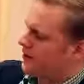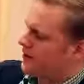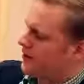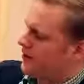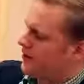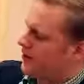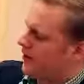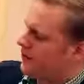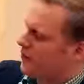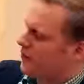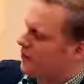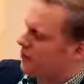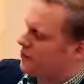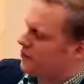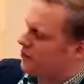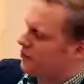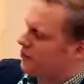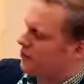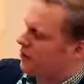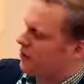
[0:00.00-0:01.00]
Obviously, you have a
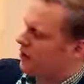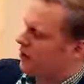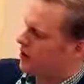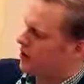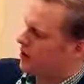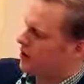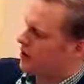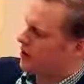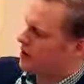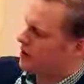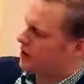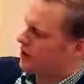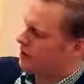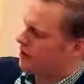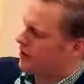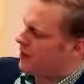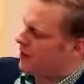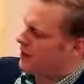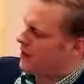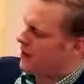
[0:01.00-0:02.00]
shortcut
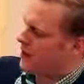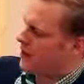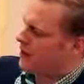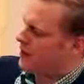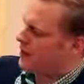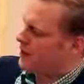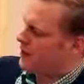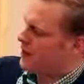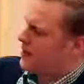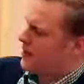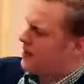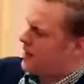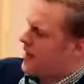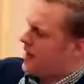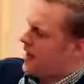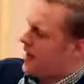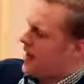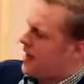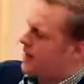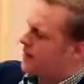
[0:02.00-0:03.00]
jump up here,
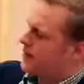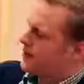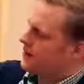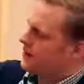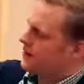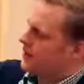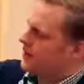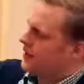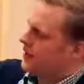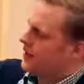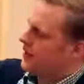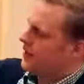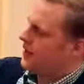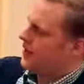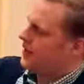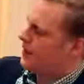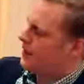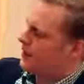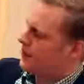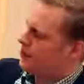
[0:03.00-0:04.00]
and
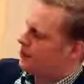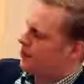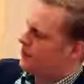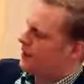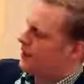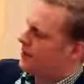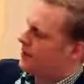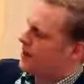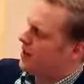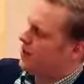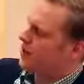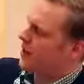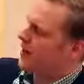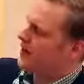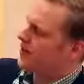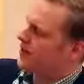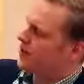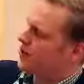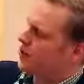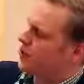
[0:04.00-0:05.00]
the drop-down menu
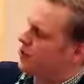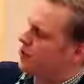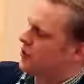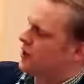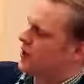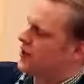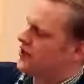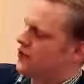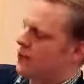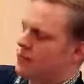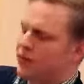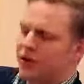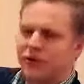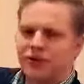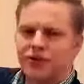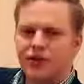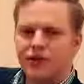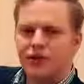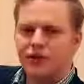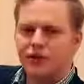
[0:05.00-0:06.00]
has shortcuts for
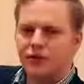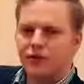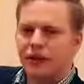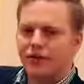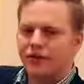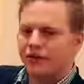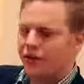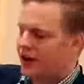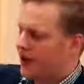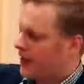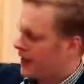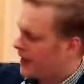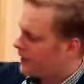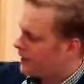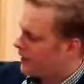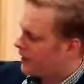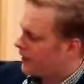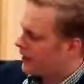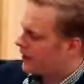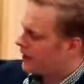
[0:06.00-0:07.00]
Bluetooth, Wi-Fi,
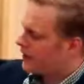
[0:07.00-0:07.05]
and the